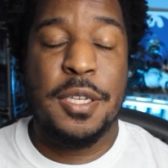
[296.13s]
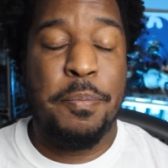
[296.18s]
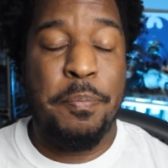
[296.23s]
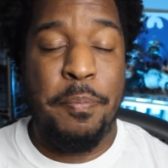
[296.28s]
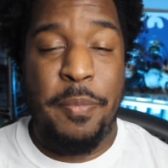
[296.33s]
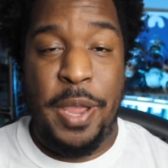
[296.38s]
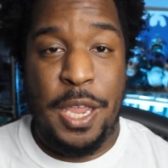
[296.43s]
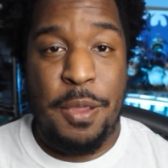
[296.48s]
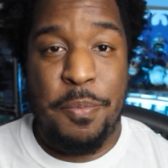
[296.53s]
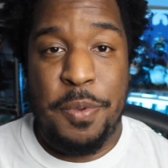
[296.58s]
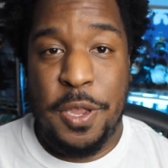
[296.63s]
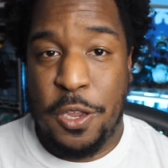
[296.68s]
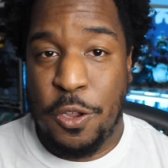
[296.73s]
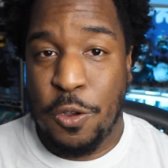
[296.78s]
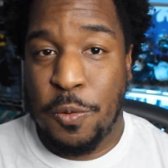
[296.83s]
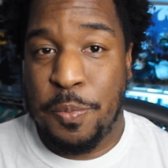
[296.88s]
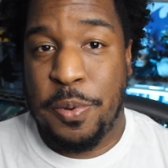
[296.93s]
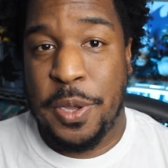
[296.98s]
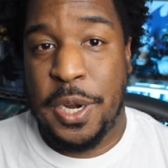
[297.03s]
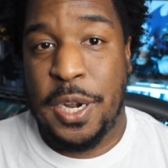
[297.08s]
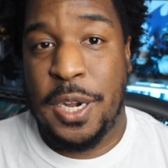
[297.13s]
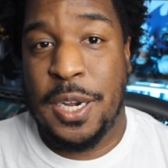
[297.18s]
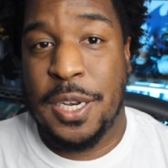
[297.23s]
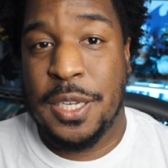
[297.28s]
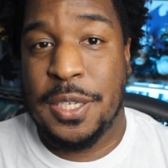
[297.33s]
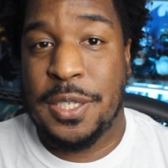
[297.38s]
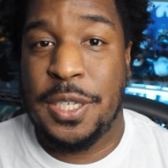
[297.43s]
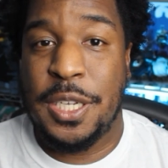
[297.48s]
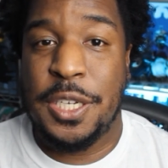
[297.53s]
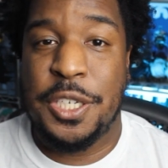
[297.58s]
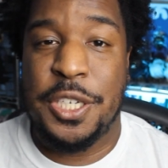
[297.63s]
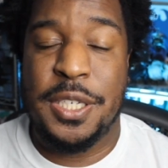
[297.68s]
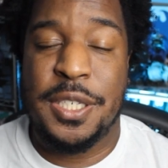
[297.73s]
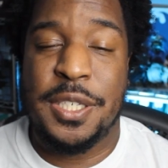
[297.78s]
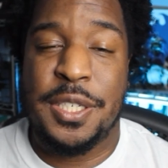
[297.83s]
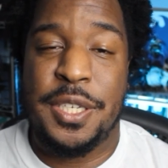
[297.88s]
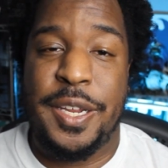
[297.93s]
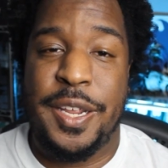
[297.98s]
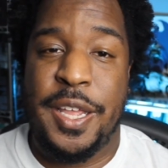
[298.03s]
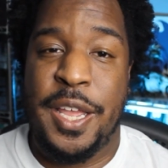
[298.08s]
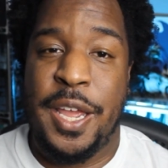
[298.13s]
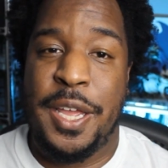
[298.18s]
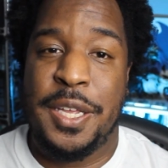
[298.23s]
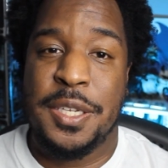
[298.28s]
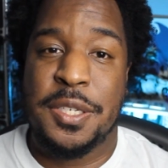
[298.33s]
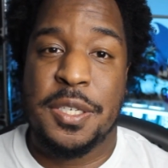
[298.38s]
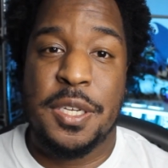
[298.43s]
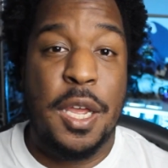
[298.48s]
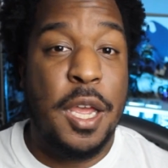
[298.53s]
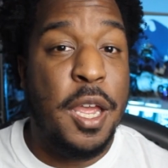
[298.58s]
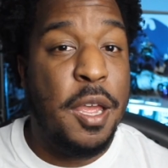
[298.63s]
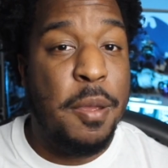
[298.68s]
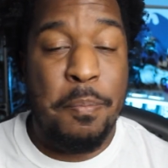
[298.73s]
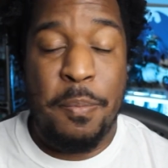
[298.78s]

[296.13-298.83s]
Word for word: Maybe you'll put it in a CGC case.